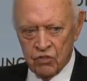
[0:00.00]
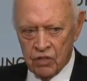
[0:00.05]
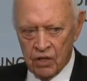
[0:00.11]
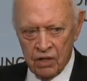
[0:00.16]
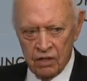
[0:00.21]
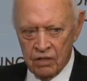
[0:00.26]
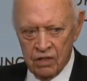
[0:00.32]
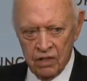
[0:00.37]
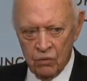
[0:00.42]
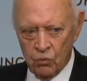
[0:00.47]

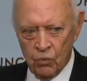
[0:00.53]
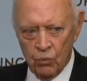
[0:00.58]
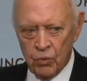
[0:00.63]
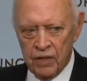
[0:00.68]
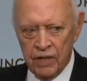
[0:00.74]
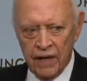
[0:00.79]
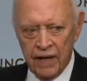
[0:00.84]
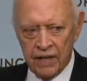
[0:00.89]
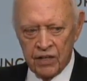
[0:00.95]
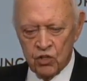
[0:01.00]
said,
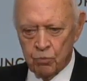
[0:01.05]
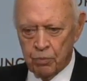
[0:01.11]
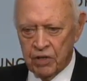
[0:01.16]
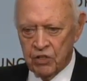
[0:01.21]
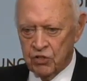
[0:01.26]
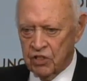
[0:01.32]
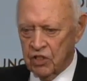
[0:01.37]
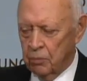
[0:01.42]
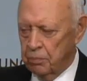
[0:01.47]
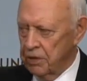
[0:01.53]
would not
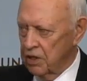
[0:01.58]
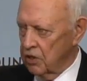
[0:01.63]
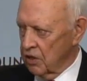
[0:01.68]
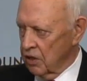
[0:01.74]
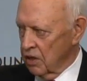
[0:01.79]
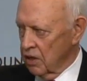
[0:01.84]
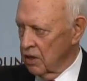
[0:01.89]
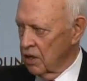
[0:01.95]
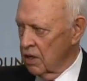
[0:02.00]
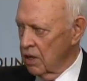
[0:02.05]
express an
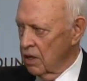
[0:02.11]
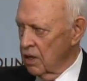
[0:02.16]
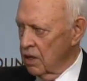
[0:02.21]
opinion.